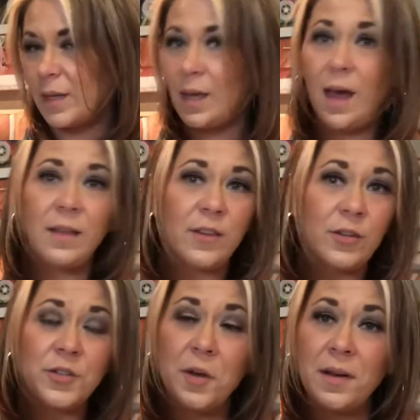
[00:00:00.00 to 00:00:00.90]
yeah, they're
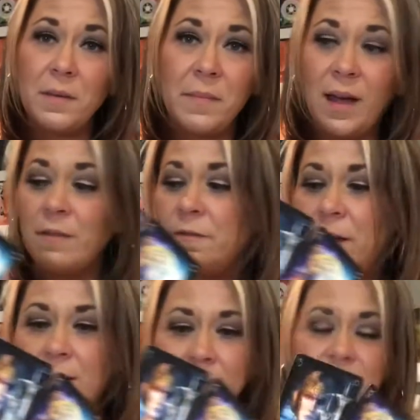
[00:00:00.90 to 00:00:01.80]
trying to
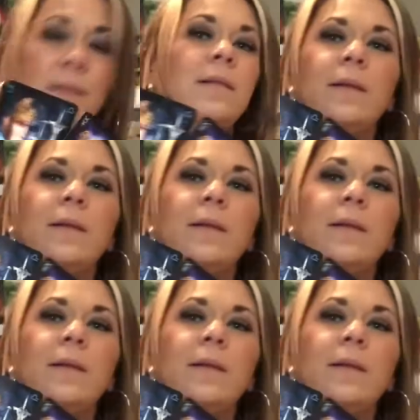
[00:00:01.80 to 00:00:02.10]
manifest